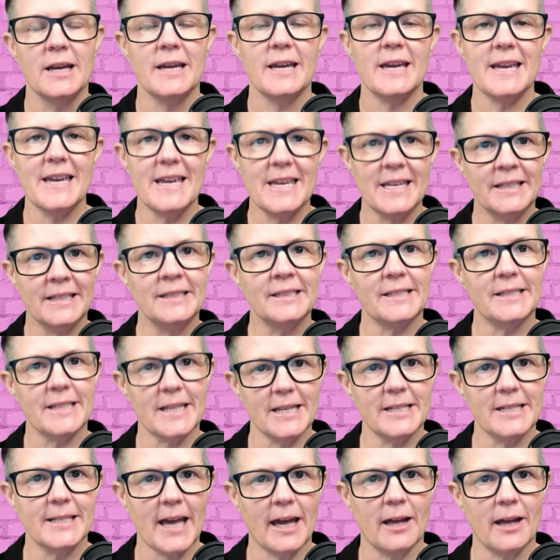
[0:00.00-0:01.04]
in
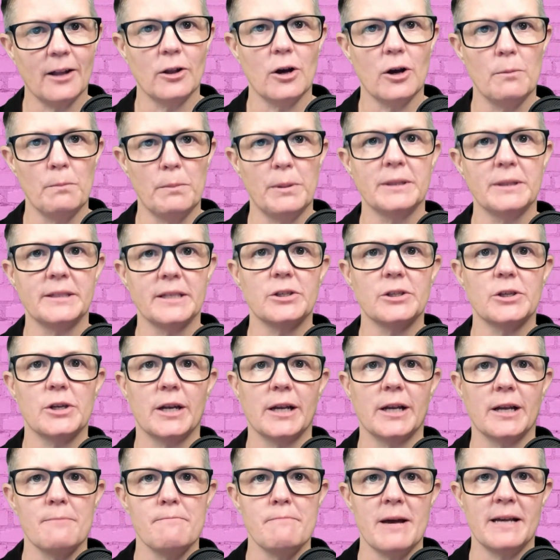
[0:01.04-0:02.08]
detail on positioning
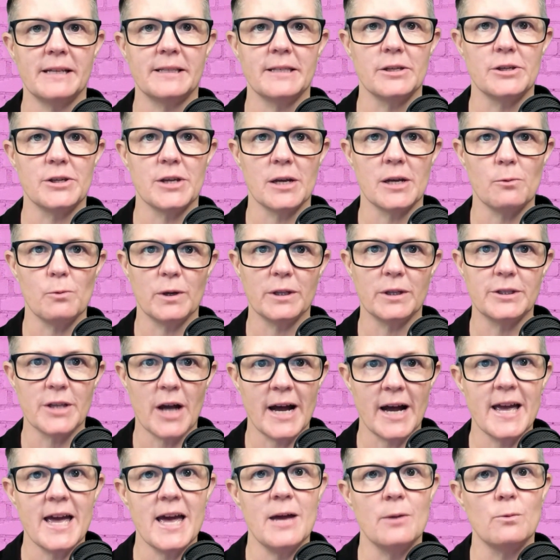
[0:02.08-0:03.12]
and messaging with
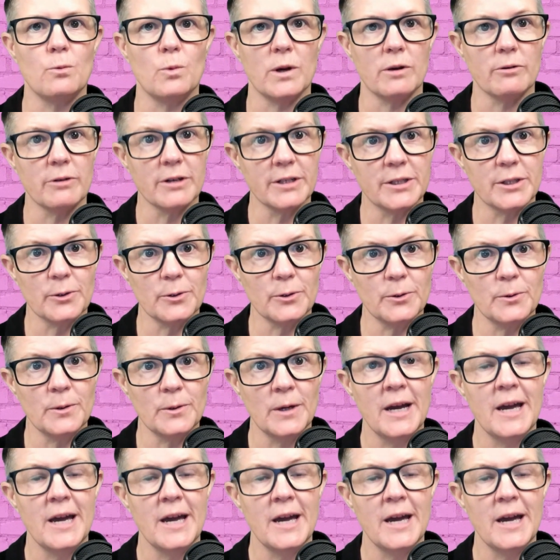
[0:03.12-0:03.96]
Diane Wiridu,